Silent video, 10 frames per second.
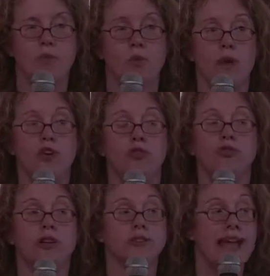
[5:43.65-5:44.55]
but when you
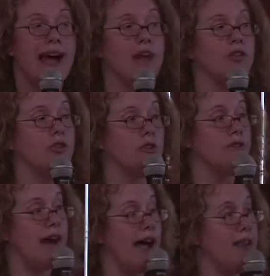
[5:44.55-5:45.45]
drill down, you could
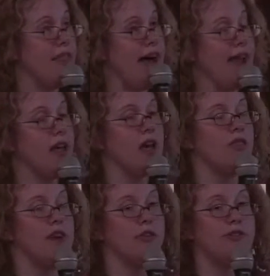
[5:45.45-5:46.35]
find that
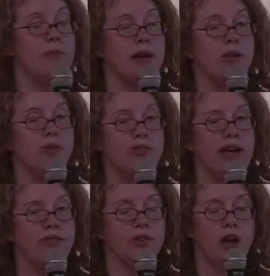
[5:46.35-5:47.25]
there's somebody who
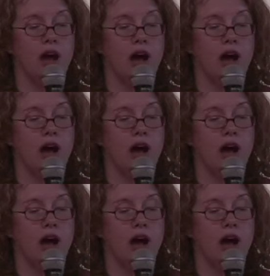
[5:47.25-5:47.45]
says,